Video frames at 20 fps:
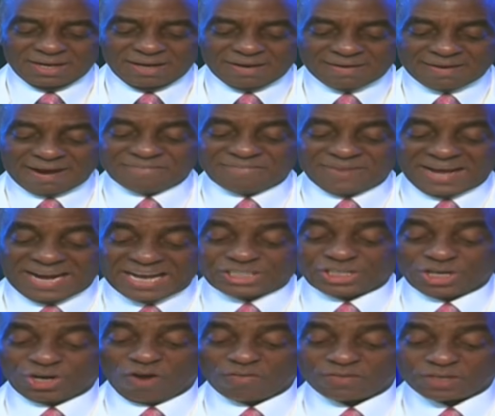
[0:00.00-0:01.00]

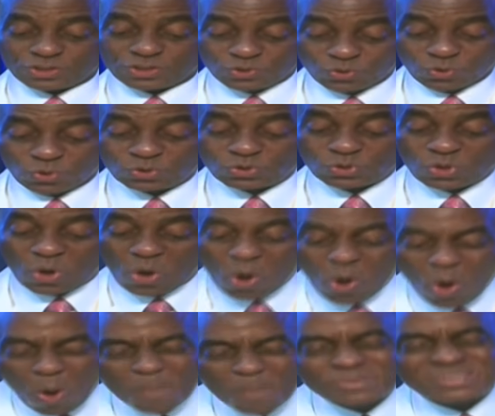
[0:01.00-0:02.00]
Revelation of the truth
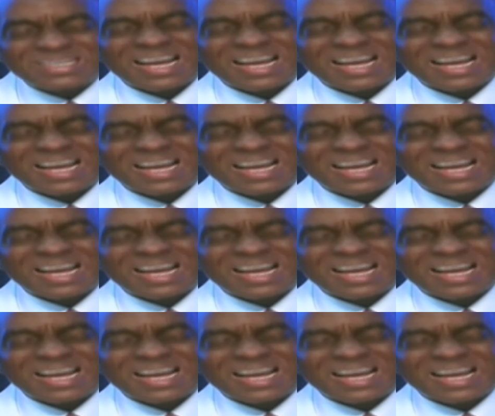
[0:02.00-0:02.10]
comes